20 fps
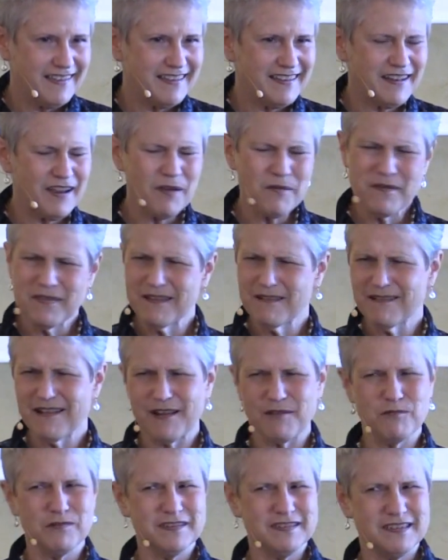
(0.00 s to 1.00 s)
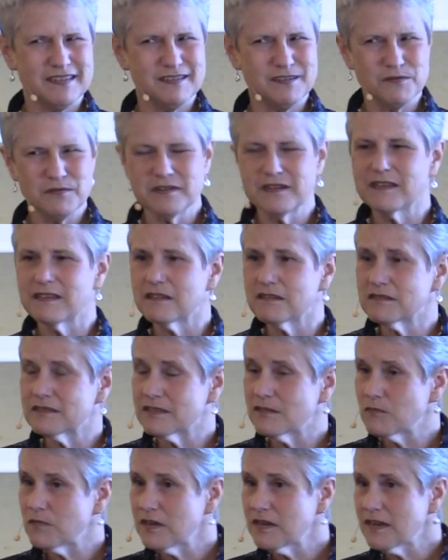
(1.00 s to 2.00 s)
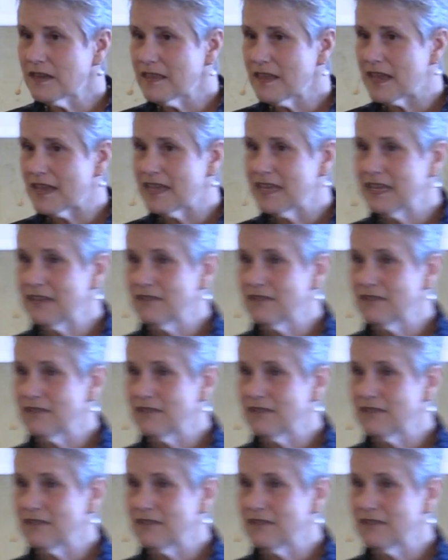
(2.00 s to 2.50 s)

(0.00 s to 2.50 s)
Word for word: You know, and they're like, "What's he doing in there?" So one day they